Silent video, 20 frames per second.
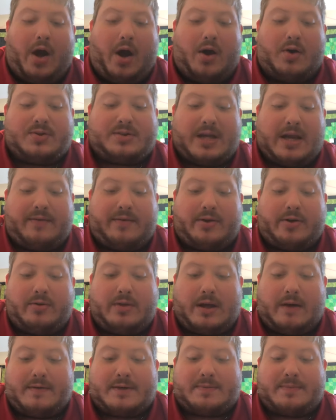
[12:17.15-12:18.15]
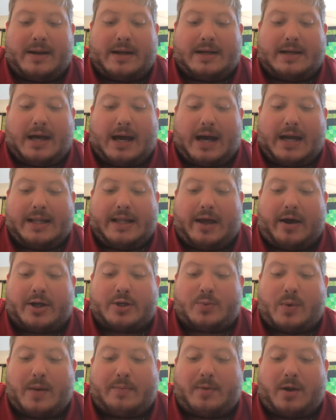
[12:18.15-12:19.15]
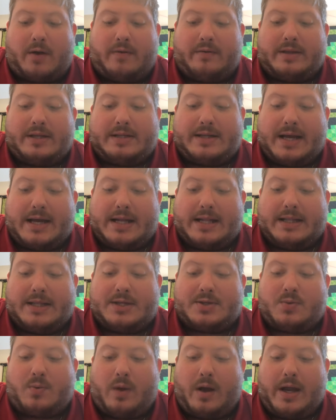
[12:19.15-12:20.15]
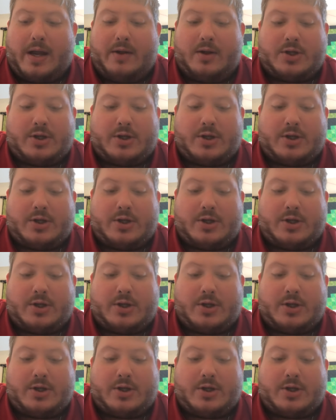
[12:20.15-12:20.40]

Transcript: O Savior, who lovest mankind, thou hast wept over the dead in this way,